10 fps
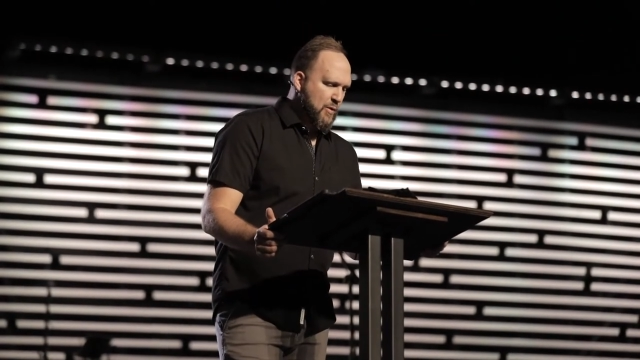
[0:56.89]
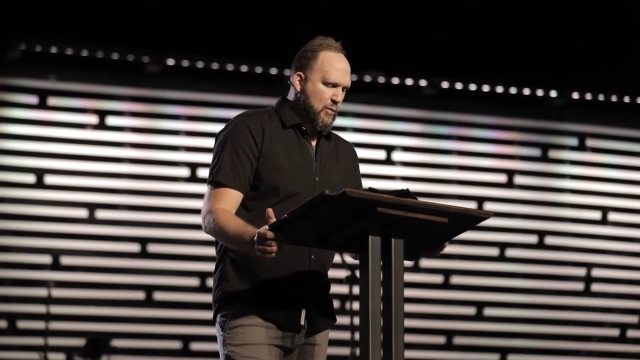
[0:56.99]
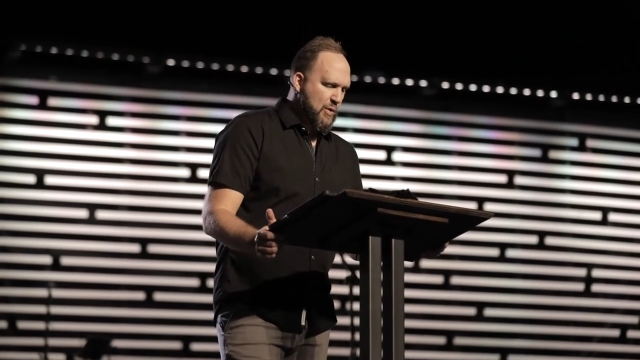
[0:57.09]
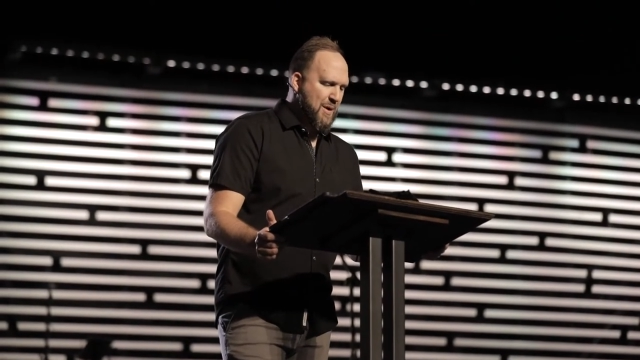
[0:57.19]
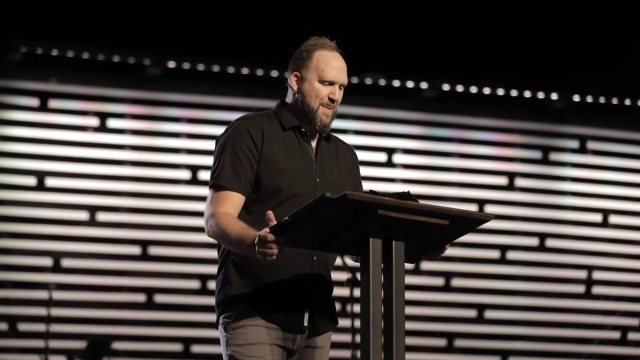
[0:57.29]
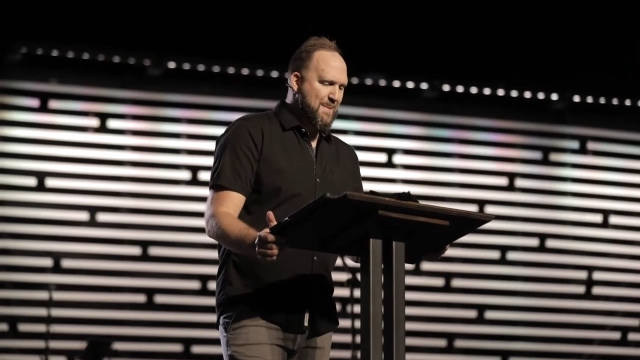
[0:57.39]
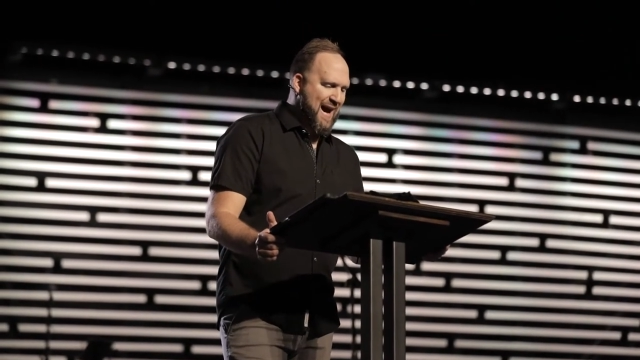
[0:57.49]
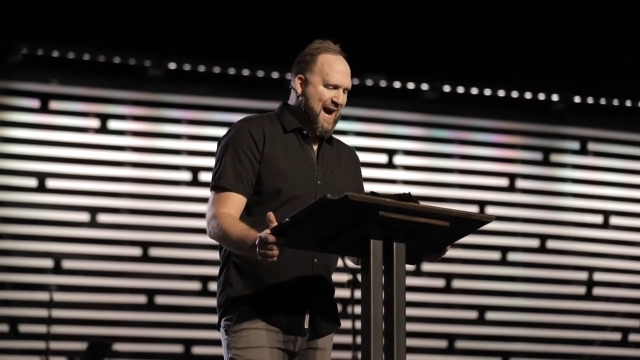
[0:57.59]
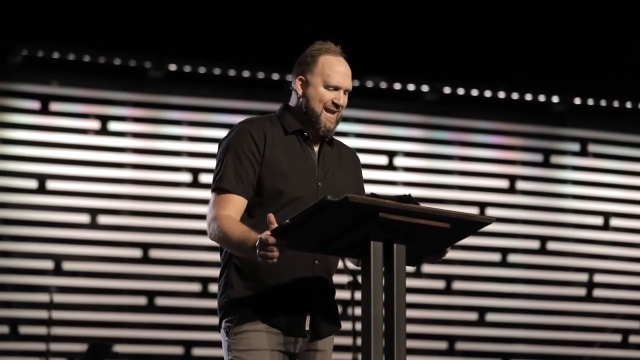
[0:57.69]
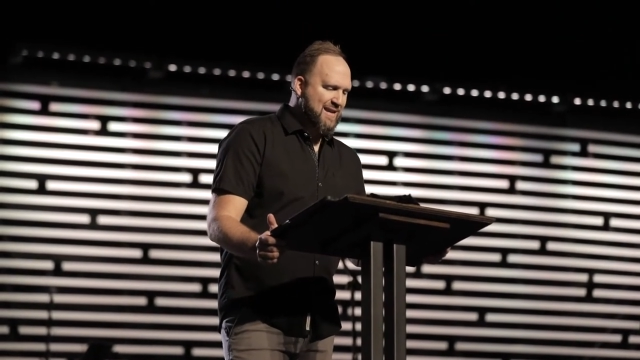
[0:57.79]
will
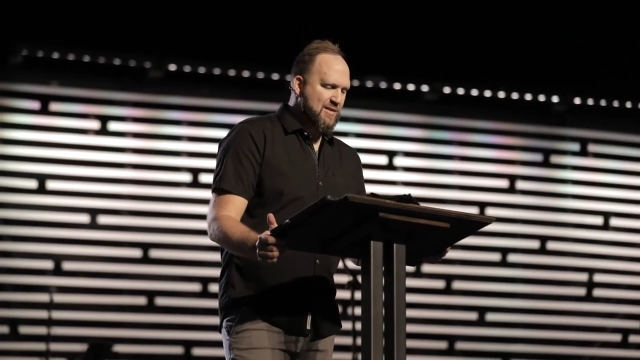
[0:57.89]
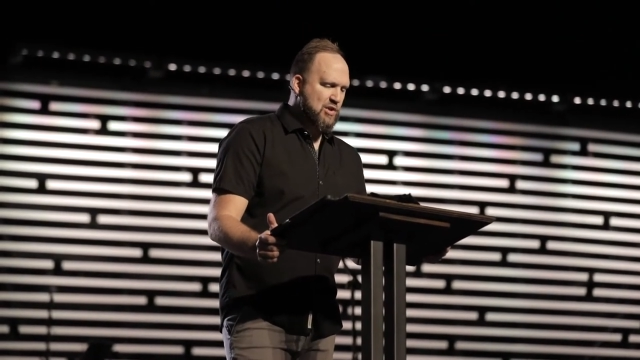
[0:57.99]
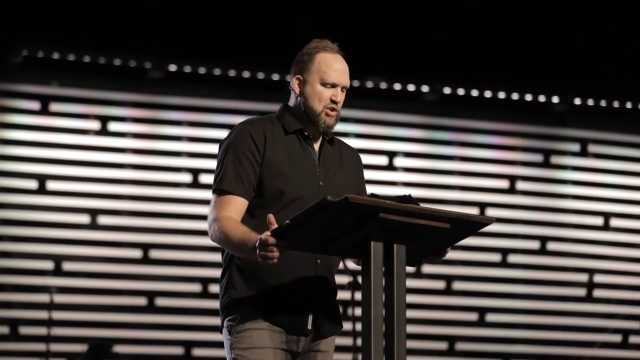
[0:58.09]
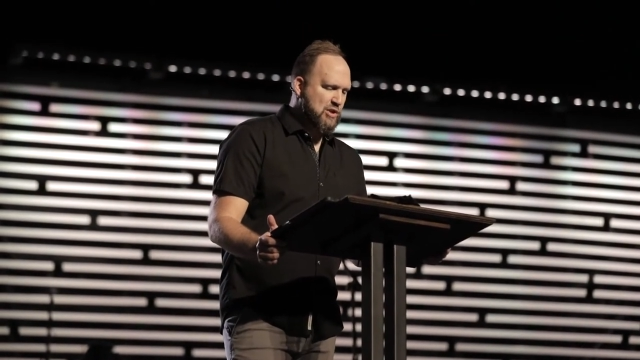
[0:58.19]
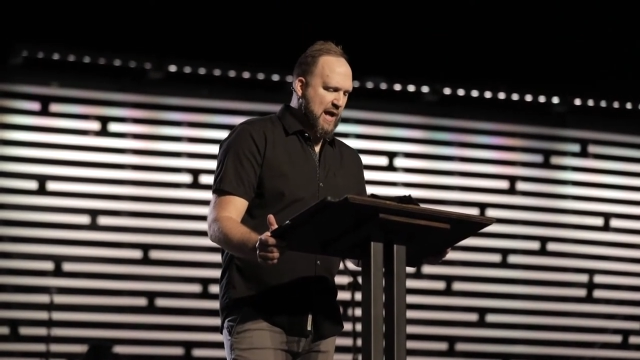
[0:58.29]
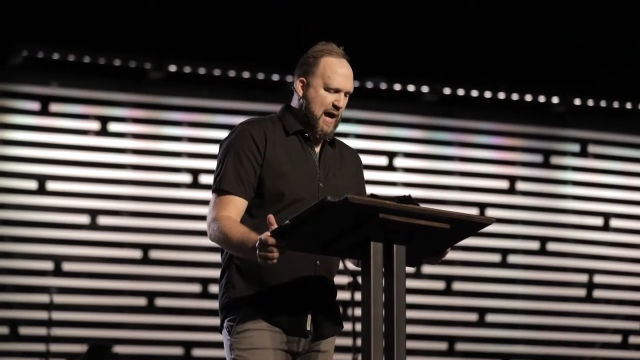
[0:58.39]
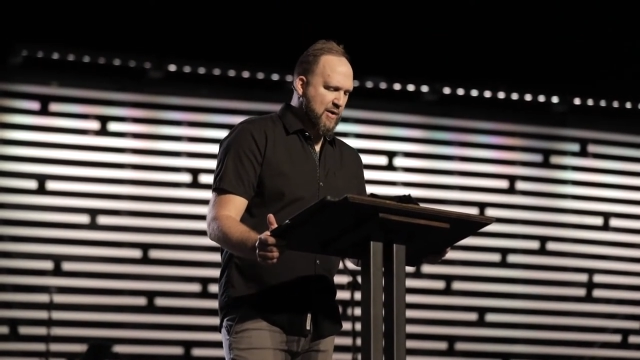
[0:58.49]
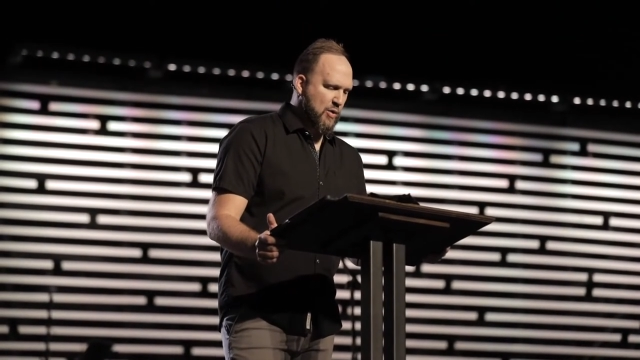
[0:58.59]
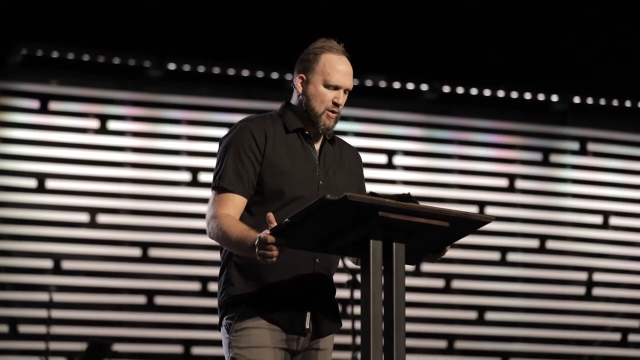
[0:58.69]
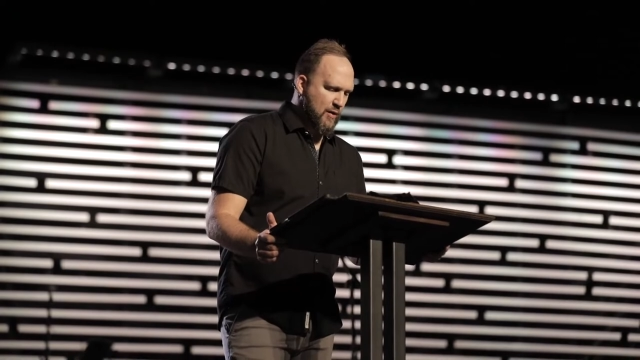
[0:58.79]
abide in the
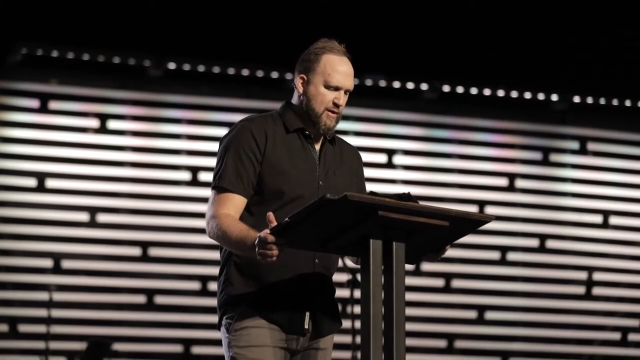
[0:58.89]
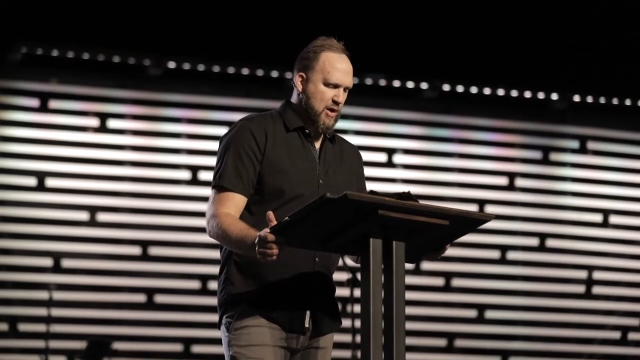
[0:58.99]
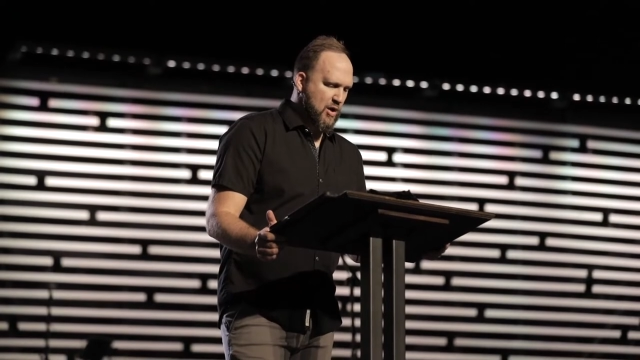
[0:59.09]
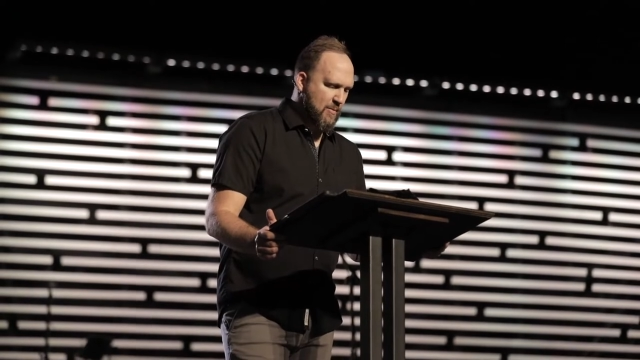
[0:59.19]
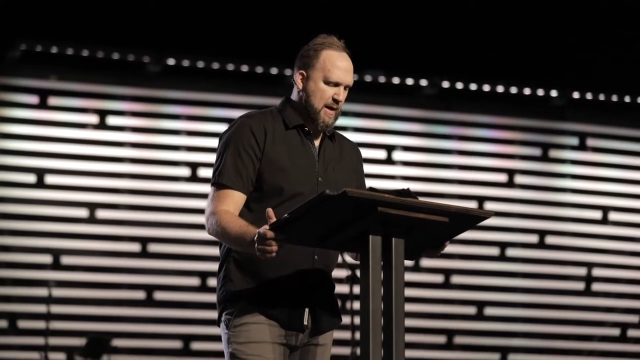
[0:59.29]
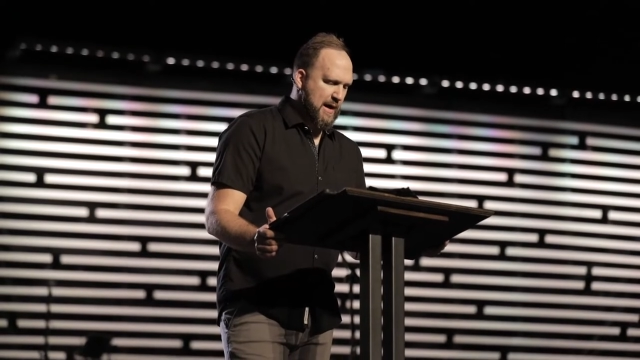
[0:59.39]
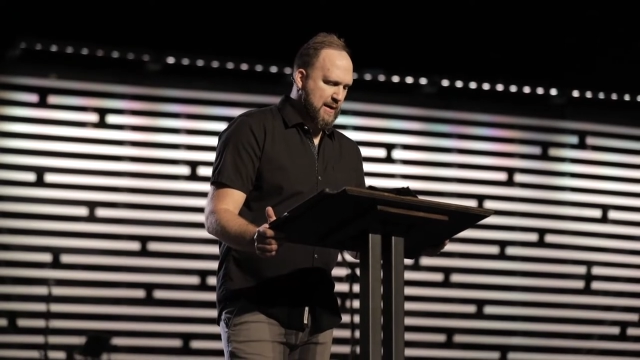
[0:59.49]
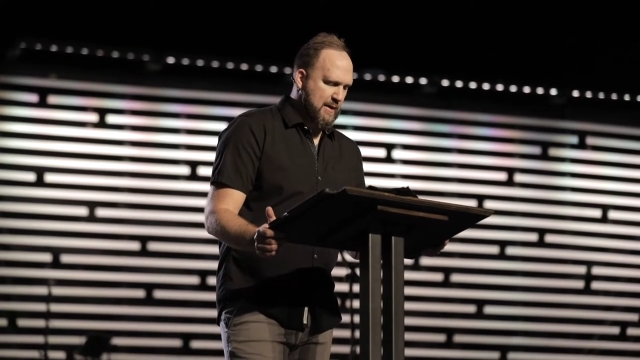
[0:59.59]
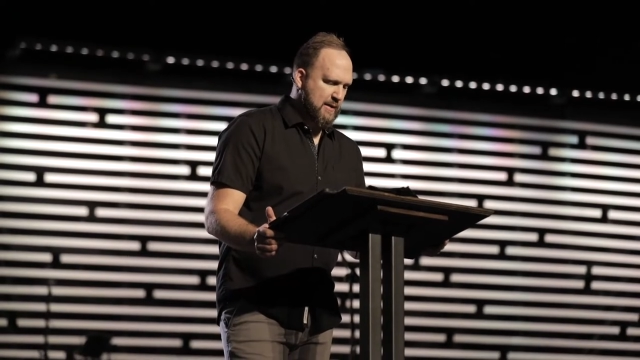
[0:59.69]
shadow of the Almighty.